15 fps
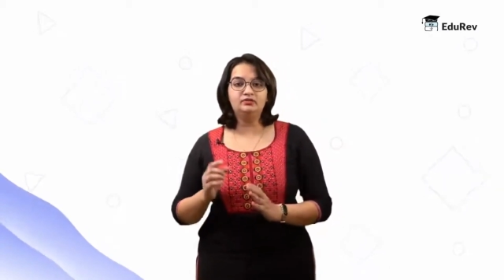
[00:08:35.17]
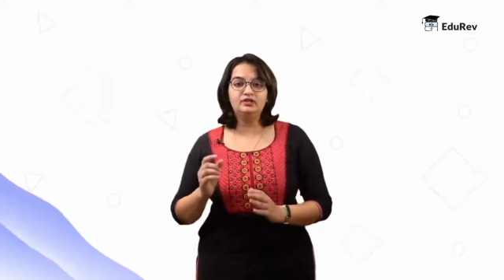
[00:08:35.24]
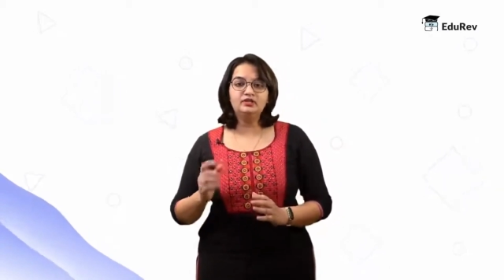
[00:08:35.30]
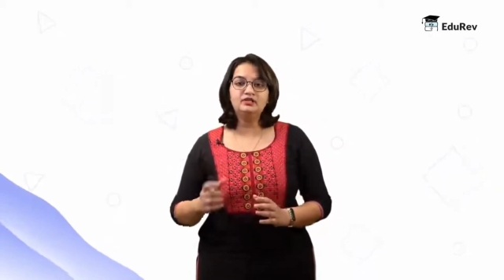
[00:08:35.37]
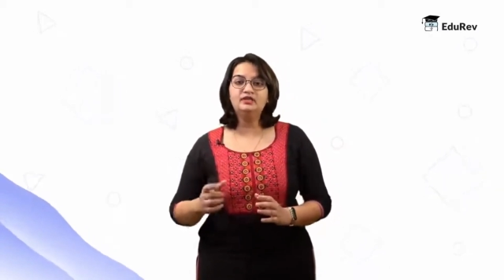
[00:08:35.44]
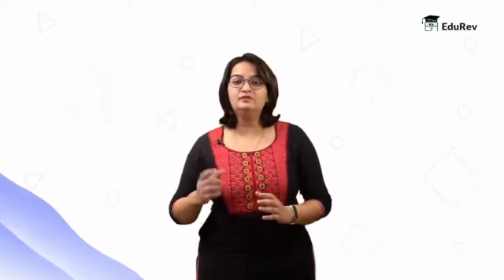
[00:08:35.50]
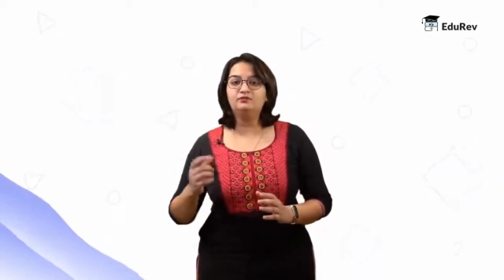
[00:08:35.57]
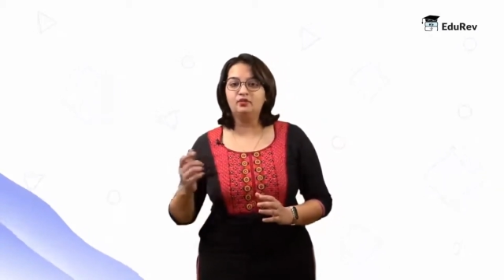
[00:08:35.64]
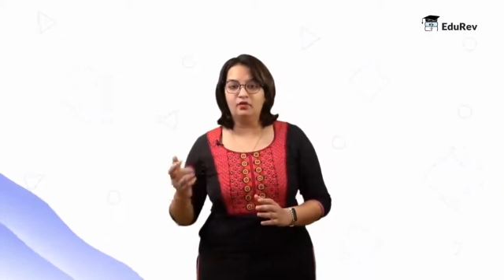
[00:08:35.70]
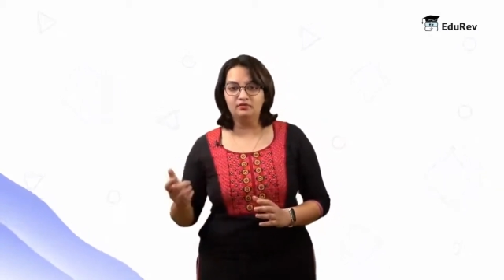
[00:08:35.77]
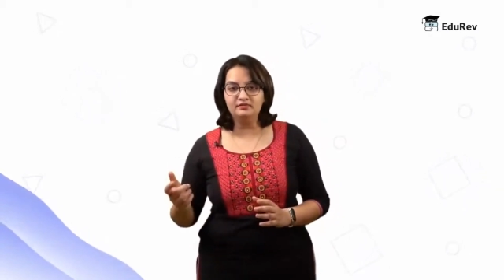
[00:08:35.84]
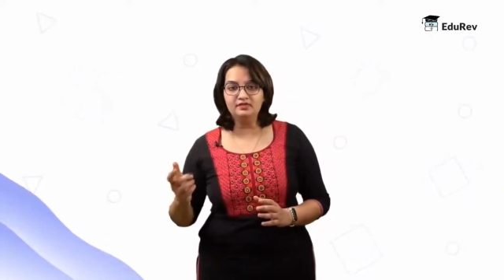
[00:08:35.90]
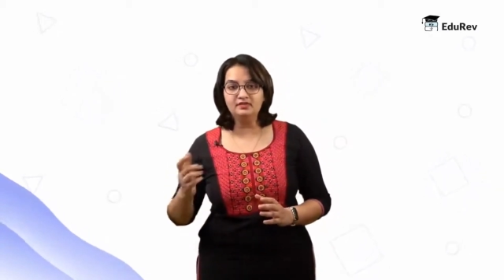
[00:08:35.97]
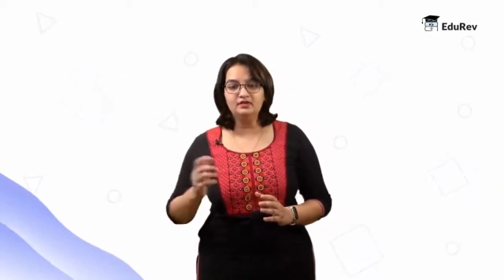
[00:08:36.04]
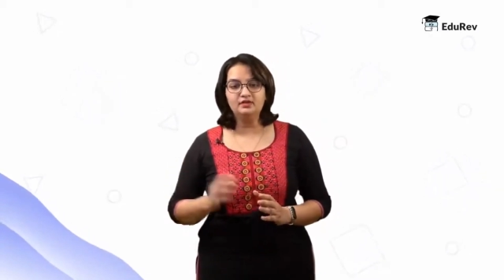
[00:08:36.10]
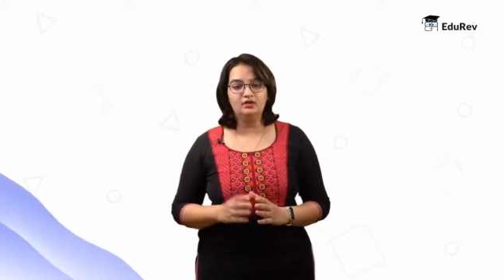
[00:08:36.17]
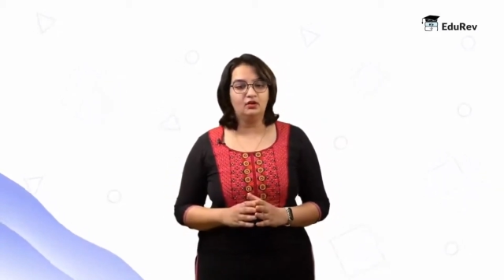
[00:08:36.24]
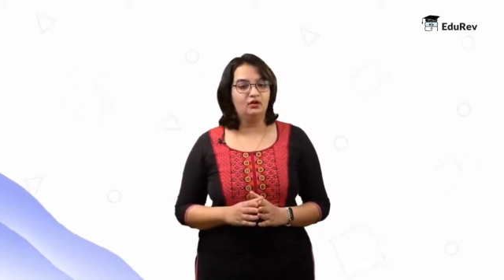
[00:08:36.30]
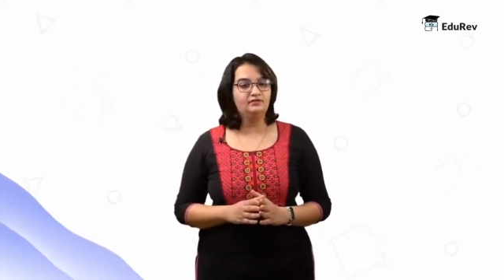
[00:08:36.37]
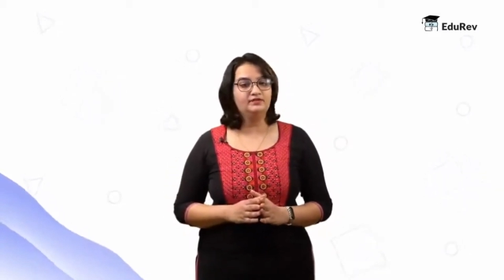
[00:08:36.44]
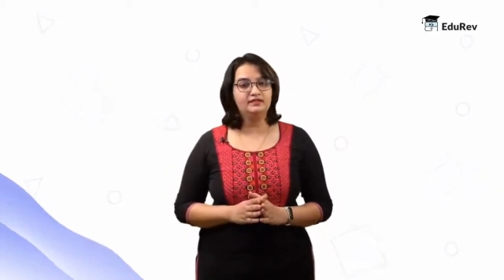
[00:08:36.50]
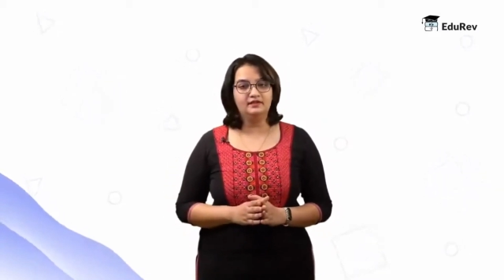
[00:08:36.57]
original forms
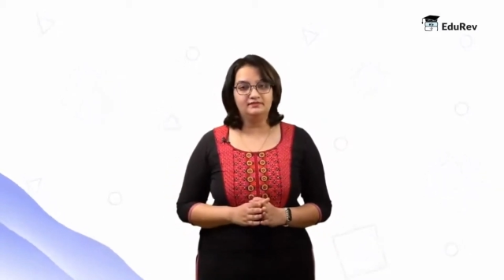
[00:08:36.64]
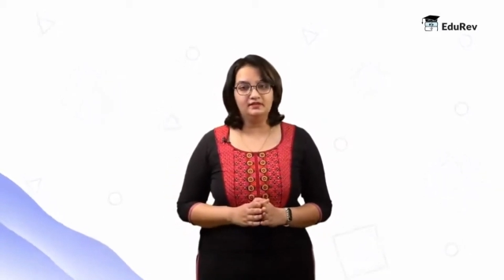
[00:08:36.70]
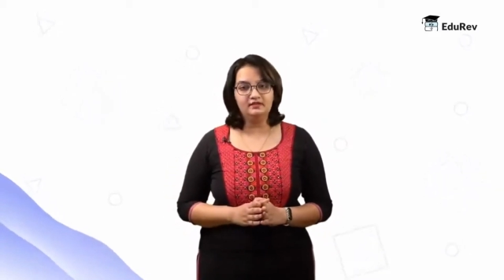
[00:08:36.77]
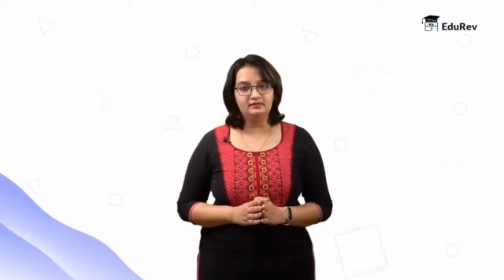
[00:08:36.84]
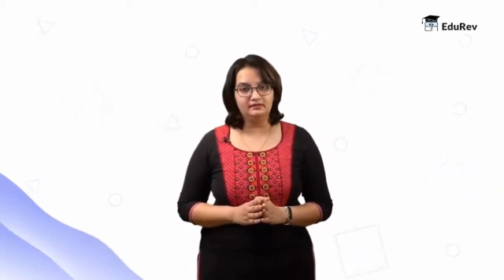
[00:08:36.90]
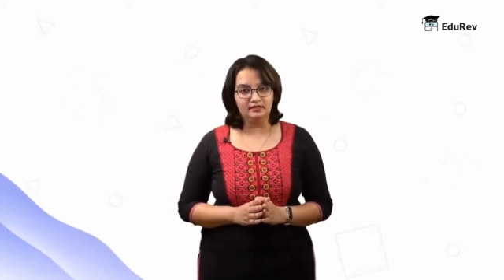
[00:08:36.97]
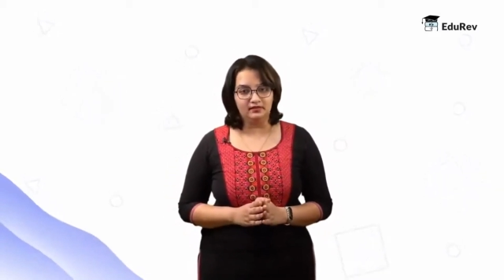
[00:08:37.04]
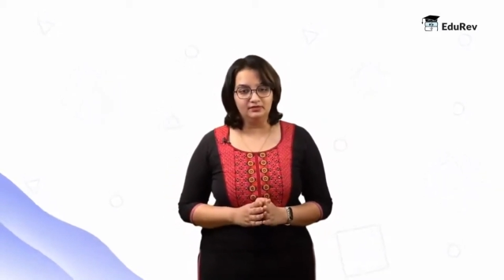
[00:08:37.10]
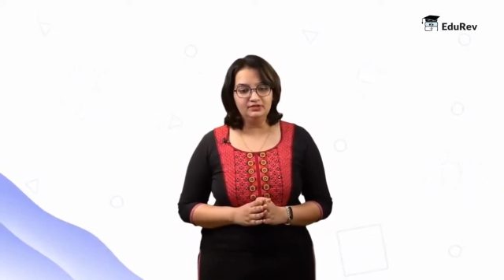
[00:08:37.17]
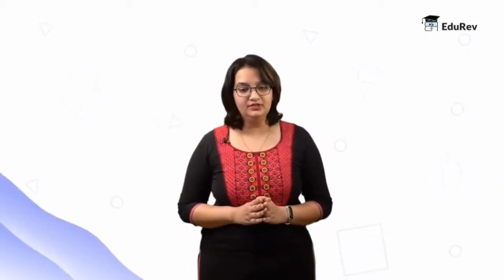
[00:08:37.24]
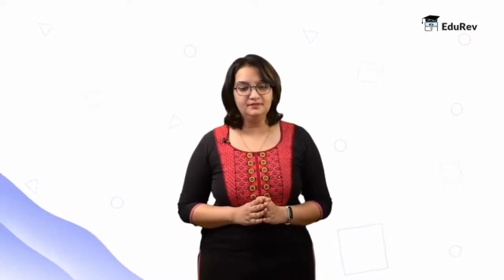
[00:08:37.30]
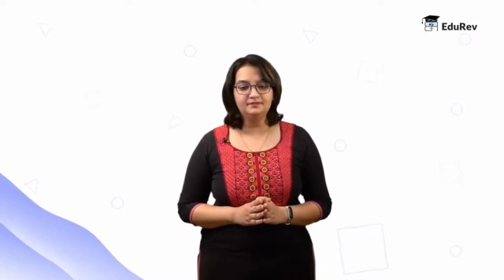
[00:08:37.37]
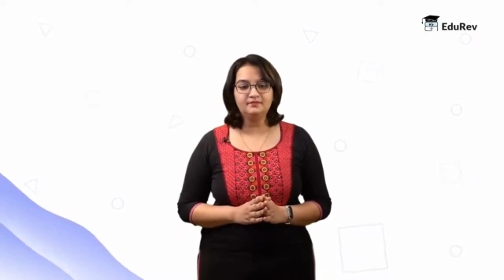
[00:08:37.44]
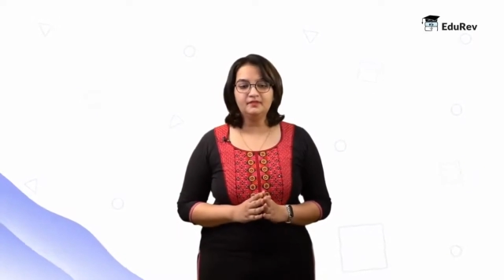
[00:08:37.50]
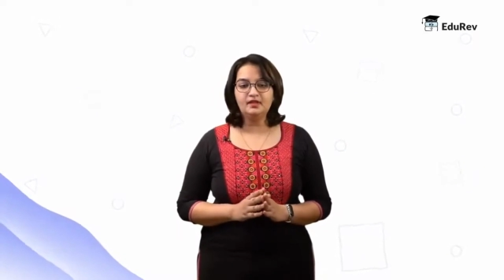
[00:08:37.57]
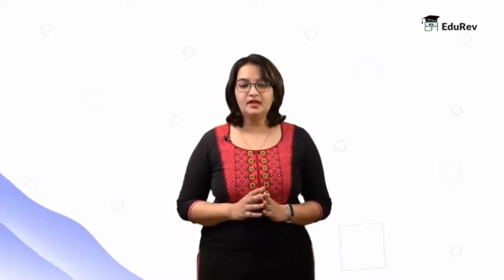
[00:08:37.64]
of several nouns.